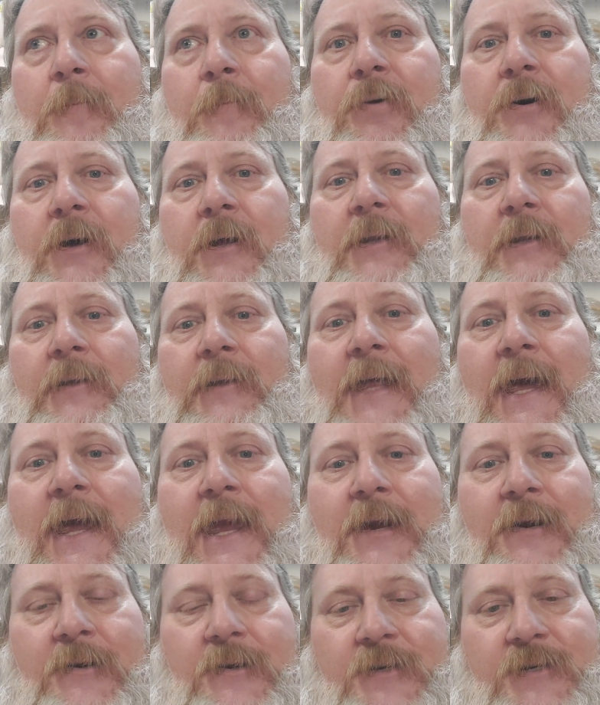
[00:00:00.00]
put
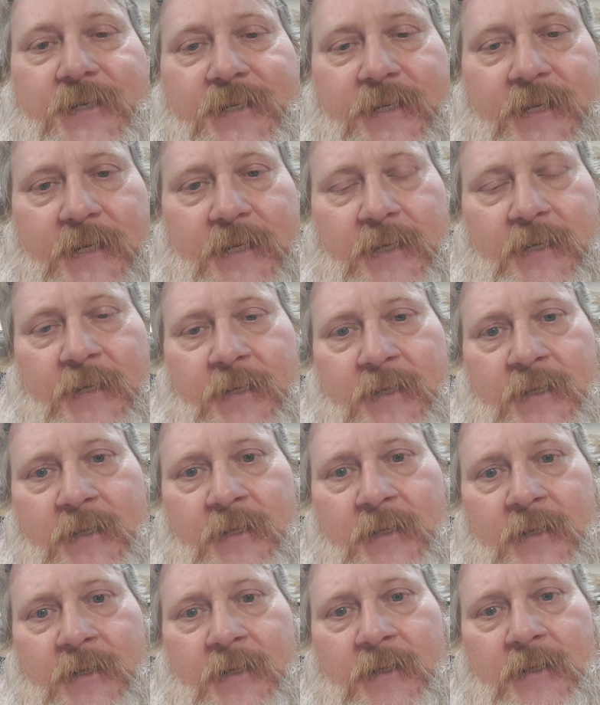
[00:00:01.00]
layers.
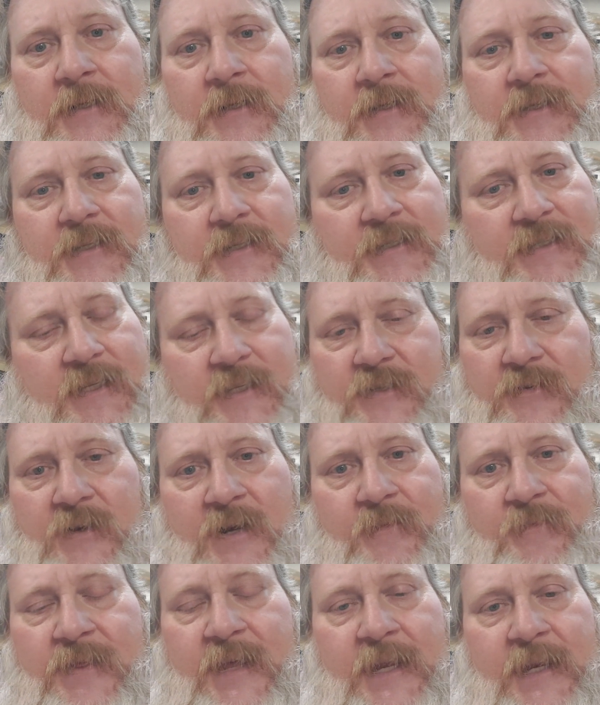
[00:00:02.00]
This is just
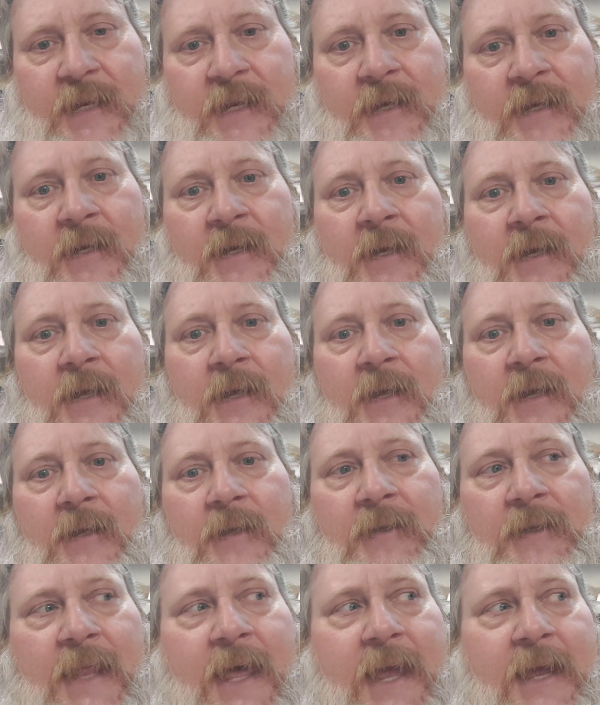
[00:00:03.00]
what I'm thinking.
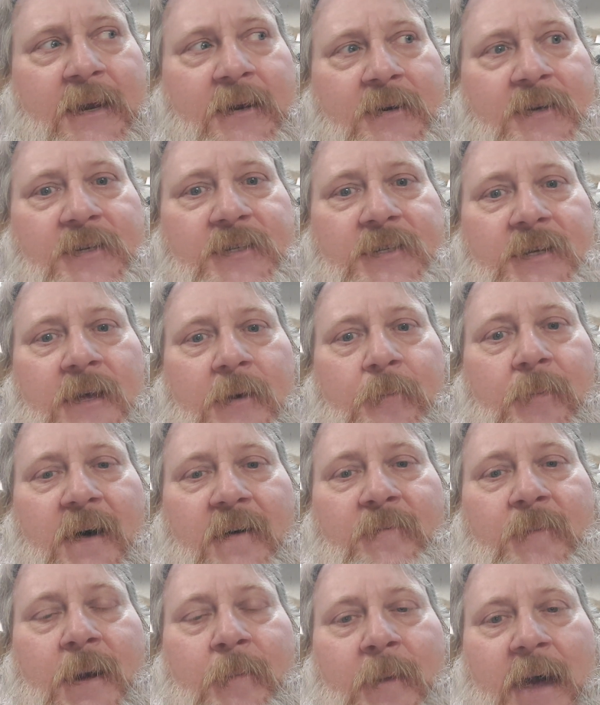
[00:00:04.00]
Layers
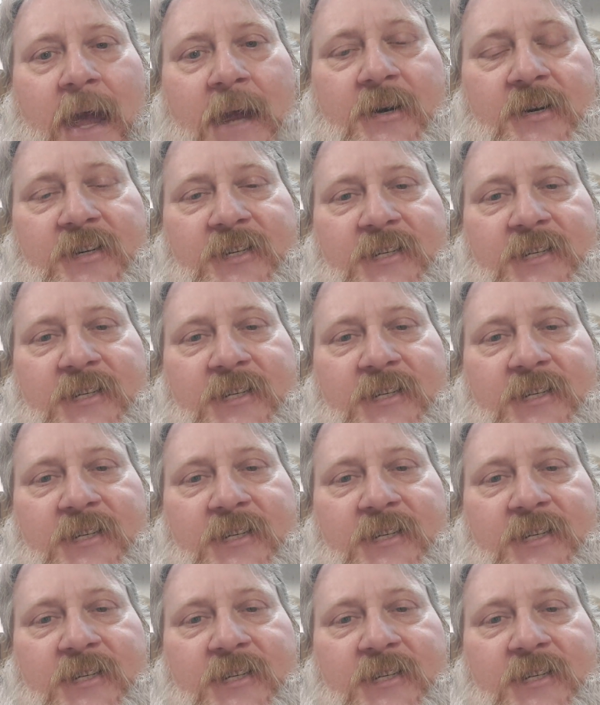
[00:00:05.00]
above my miter